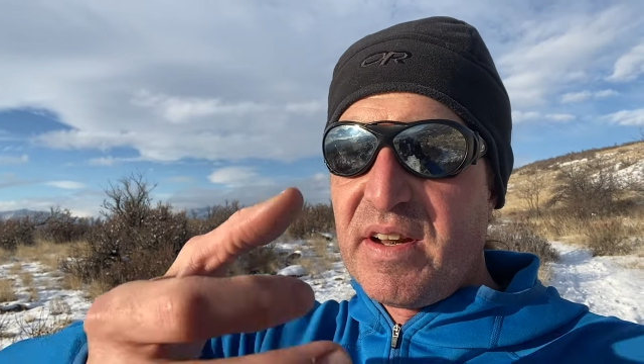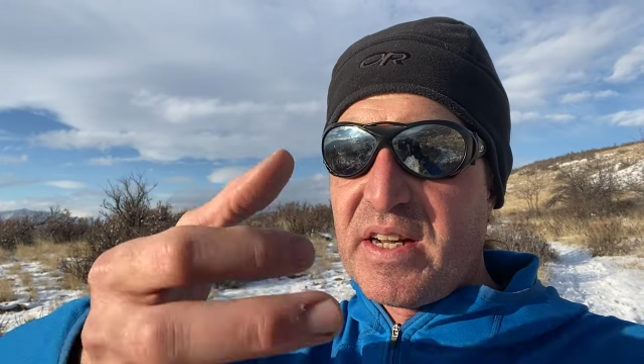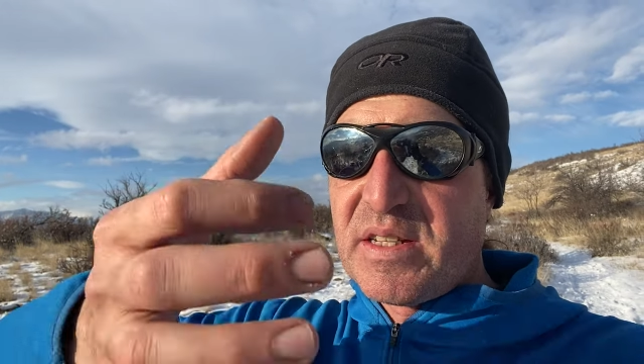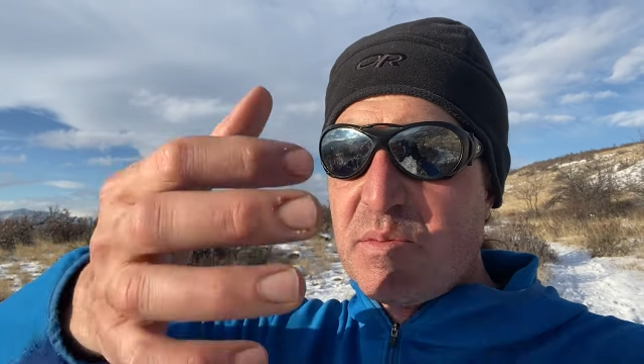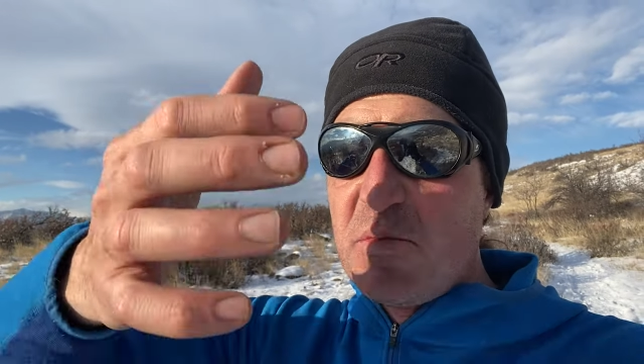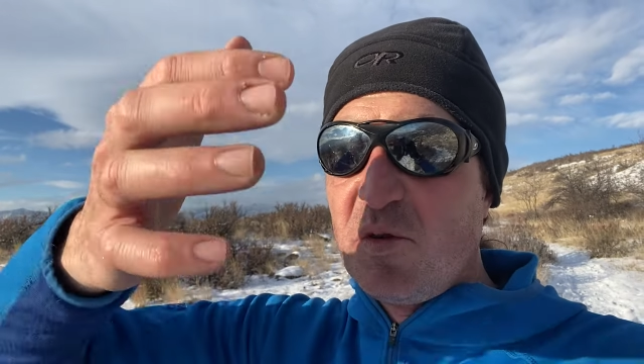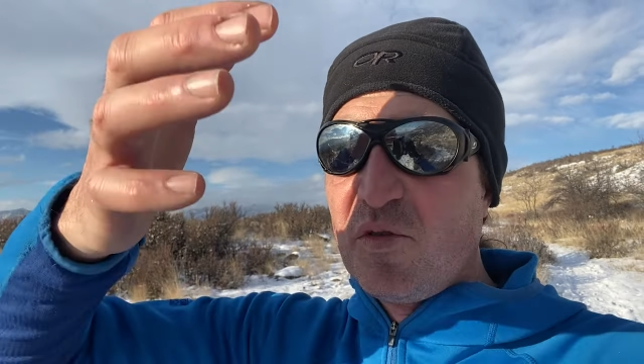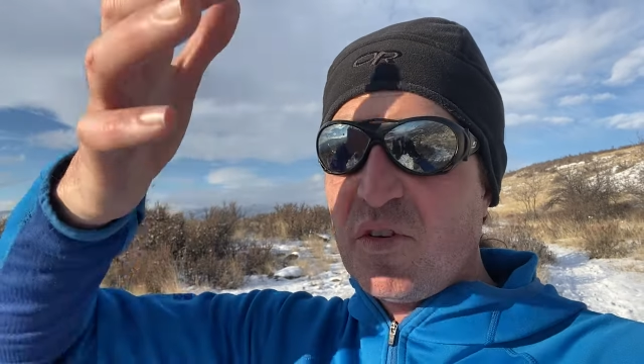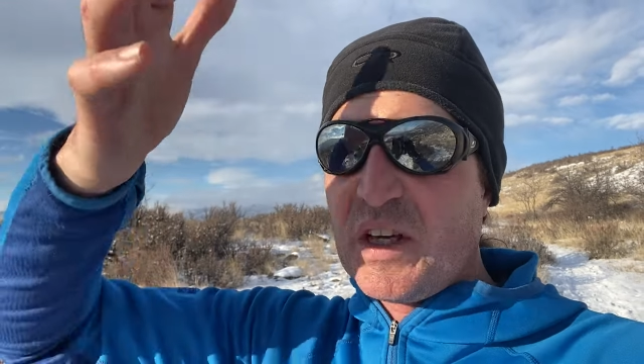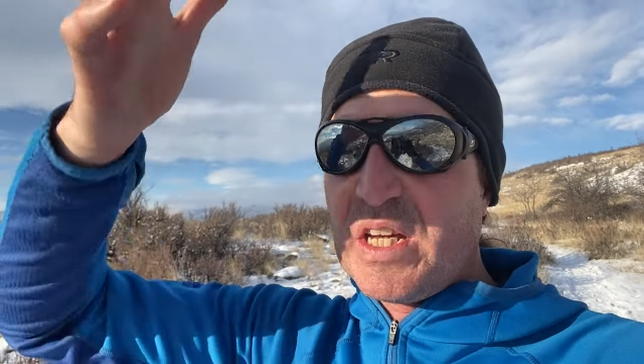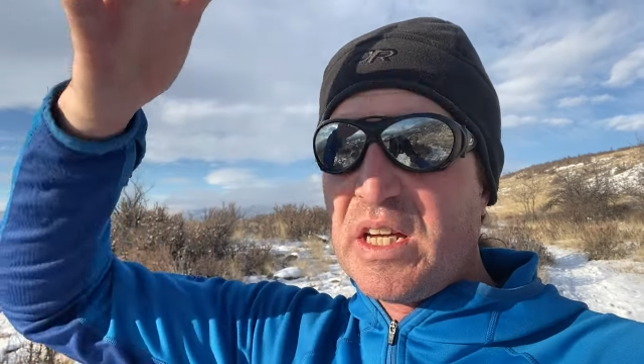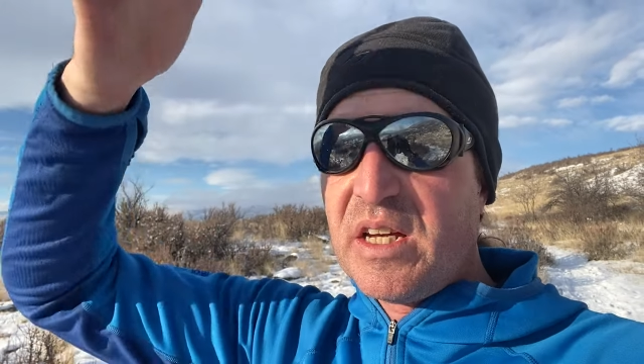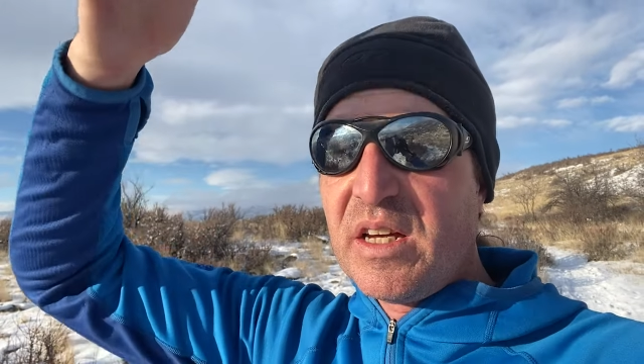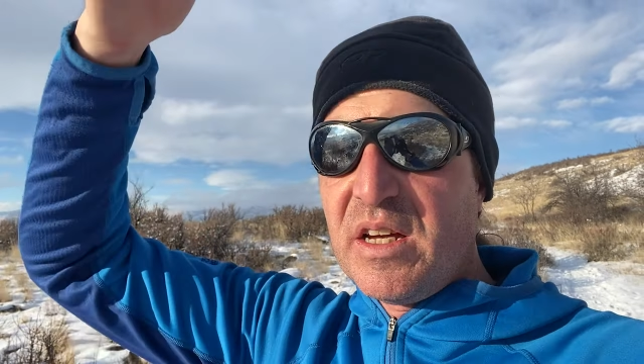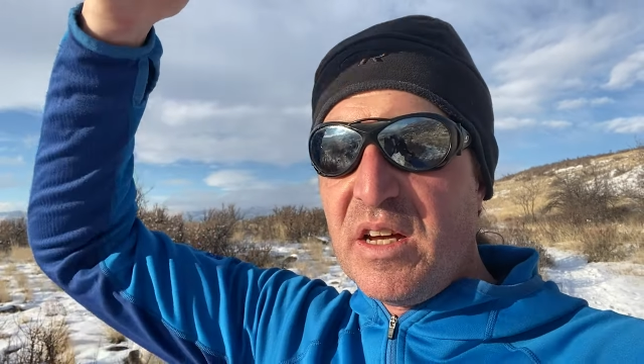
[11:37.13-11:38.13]
as a movie
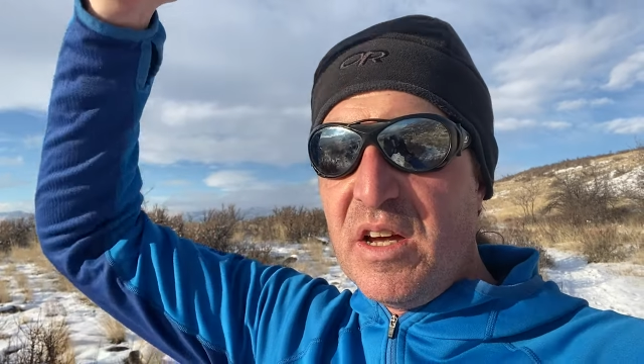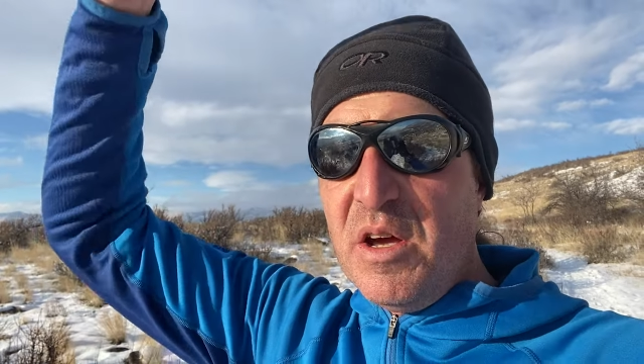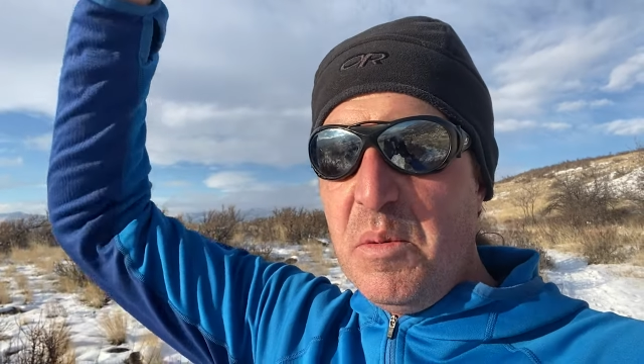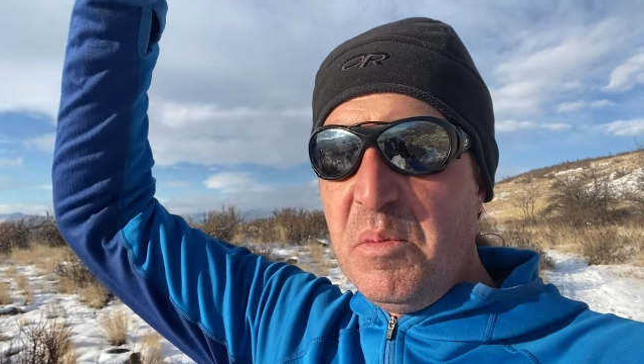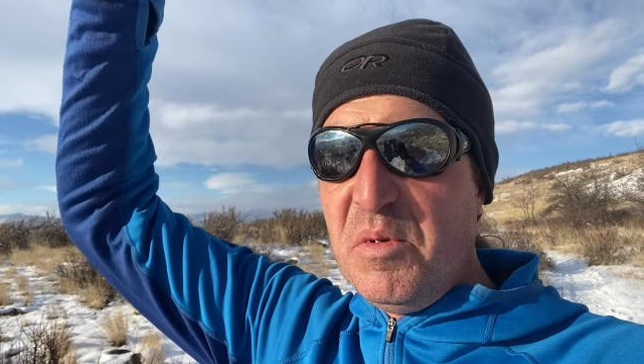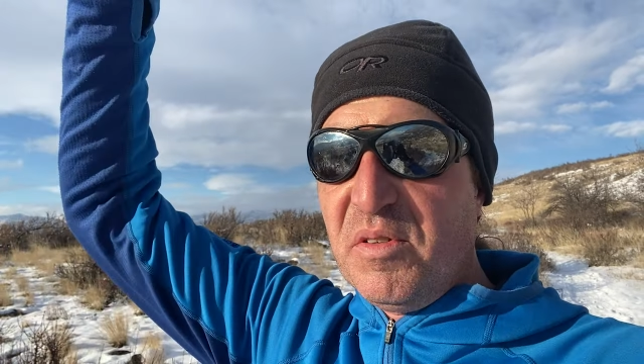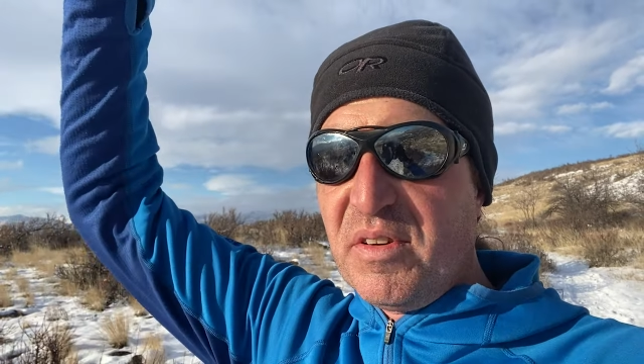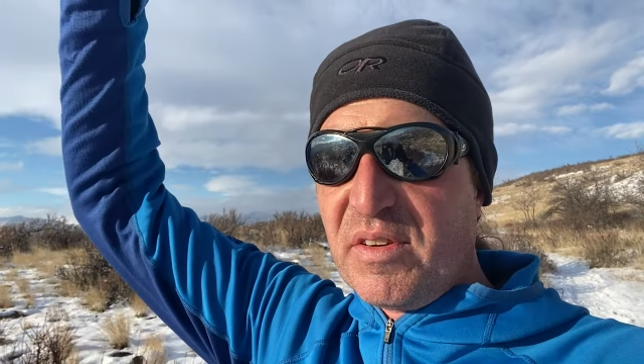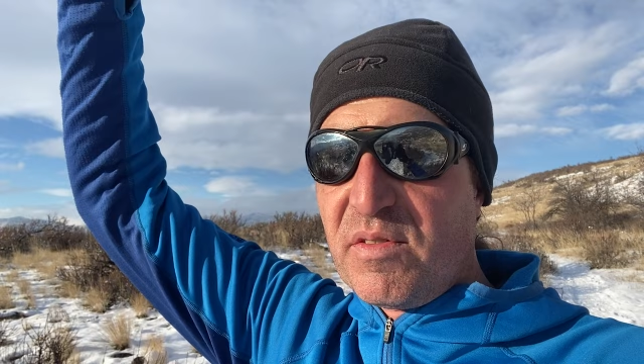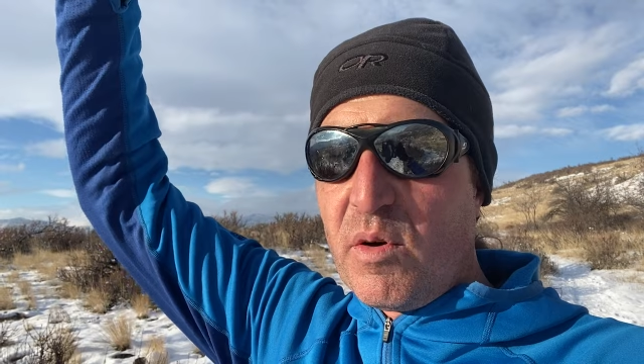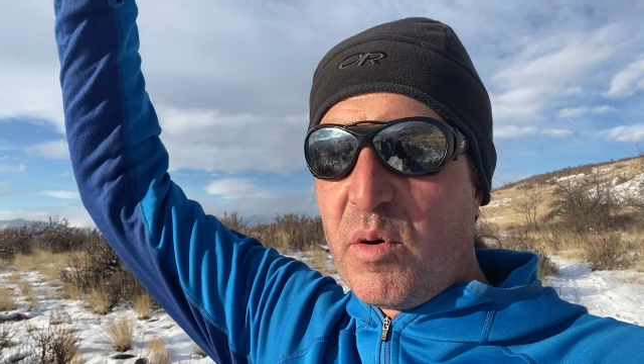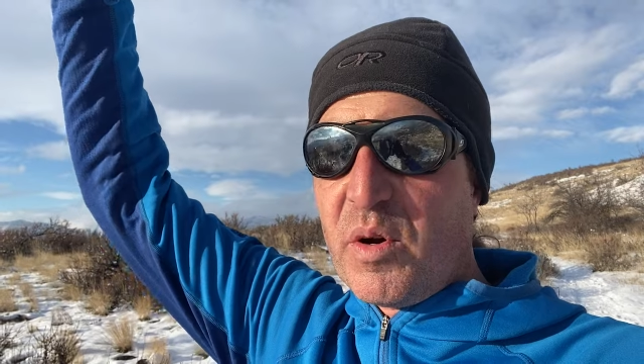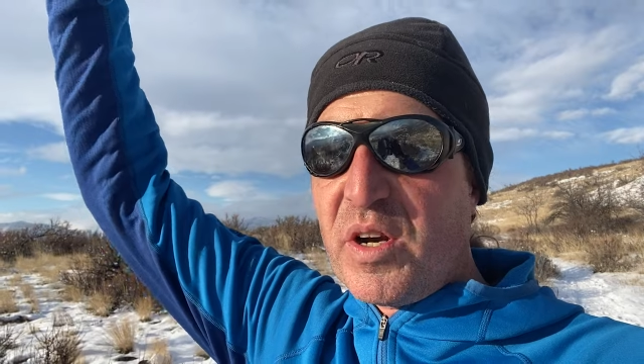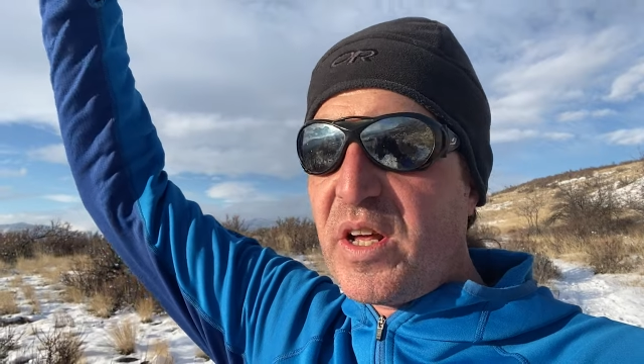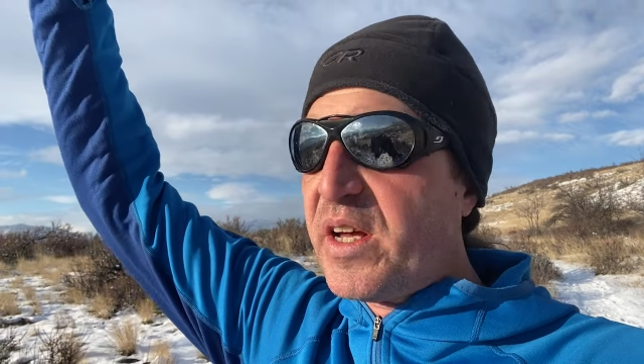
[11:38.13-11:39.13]
moving
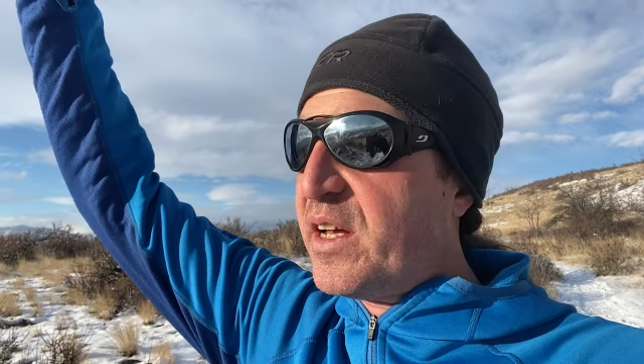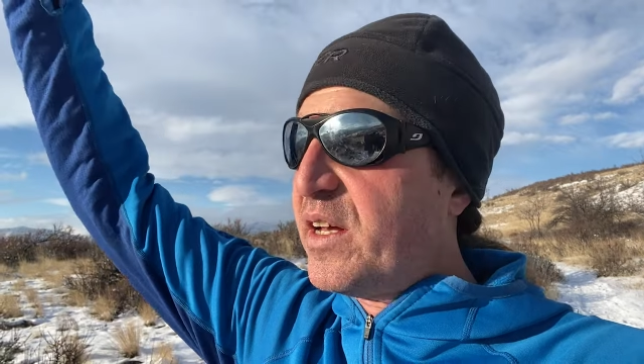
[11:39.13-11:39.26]
forward.